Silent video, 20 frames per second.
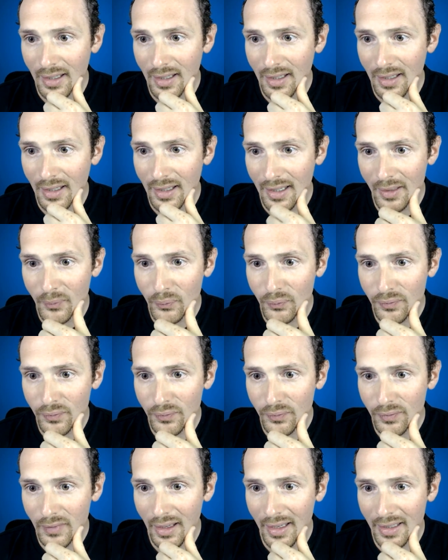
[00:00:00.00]

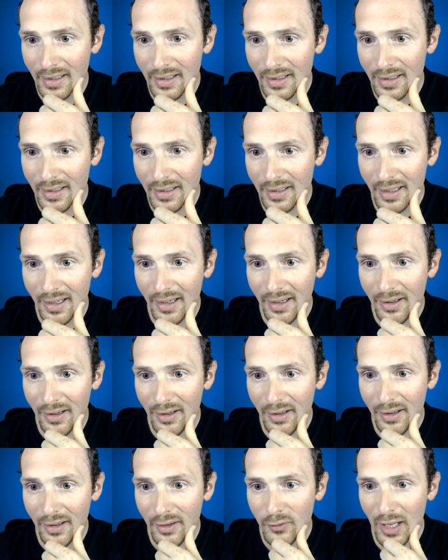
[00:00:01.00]

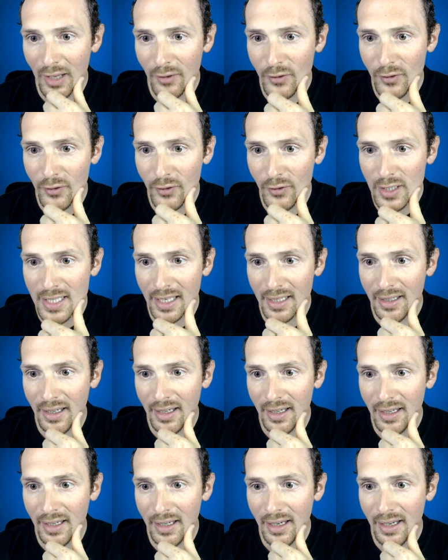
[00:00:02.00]
Fluffy said,